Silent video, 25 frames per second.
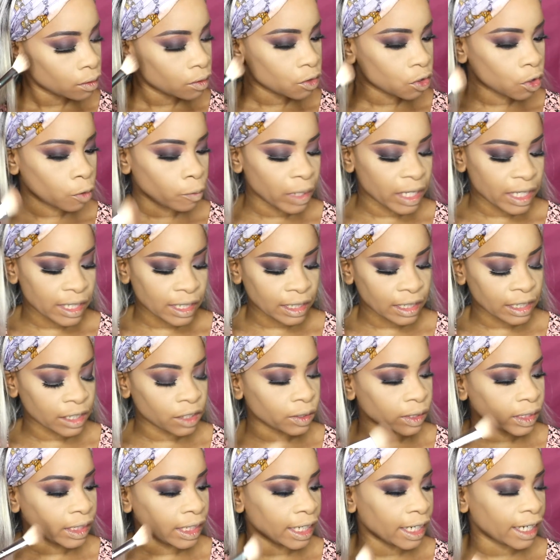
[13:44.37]
So basically
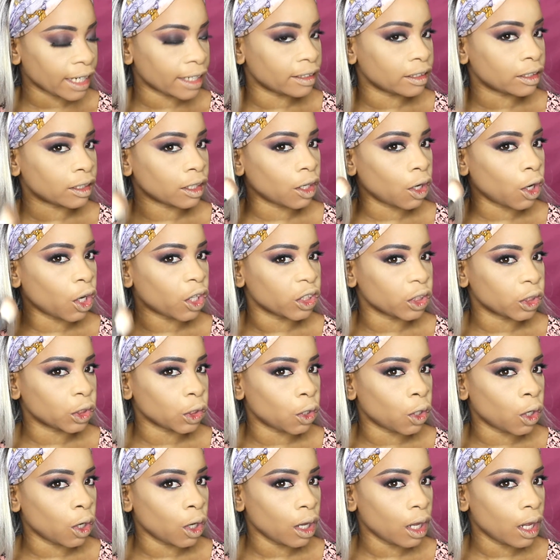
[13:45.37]
you're taking the
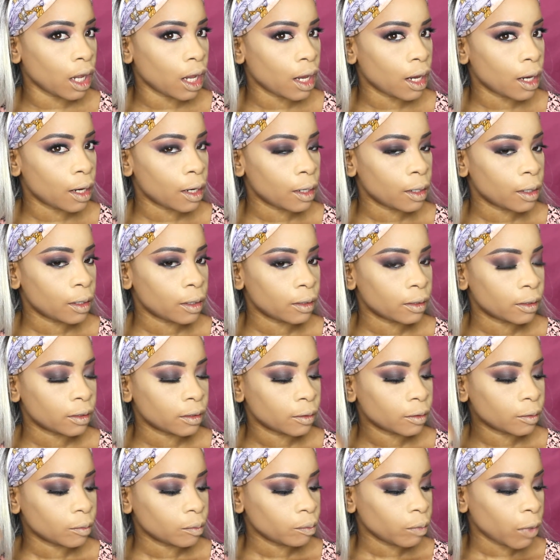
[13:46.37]
contour
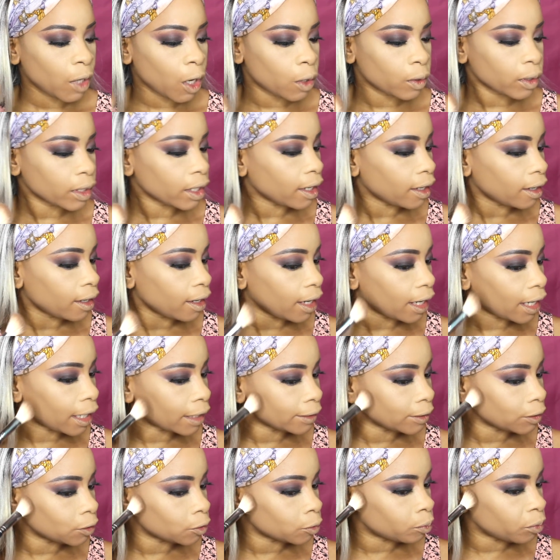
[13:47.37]
powder
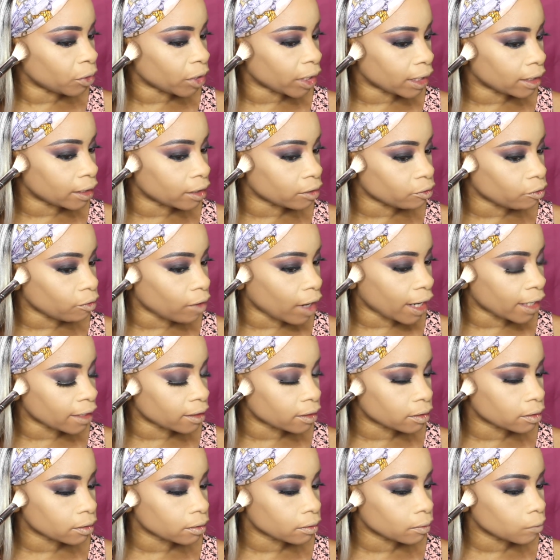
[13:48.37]
and you bringing it
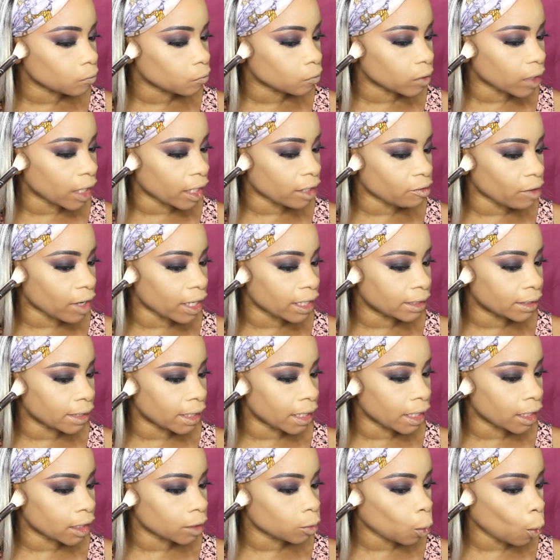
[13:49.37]
right
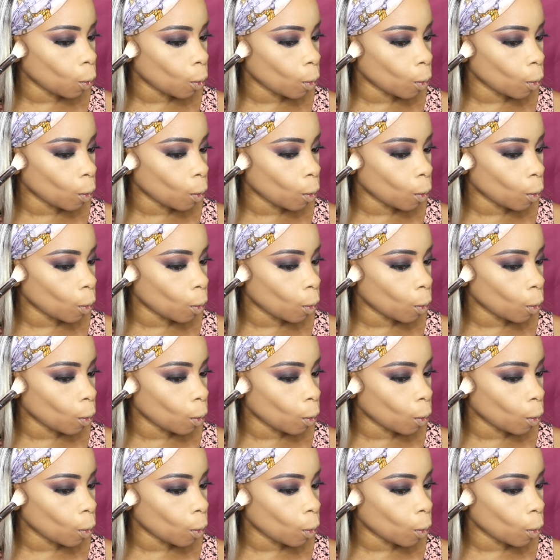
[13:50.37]
here,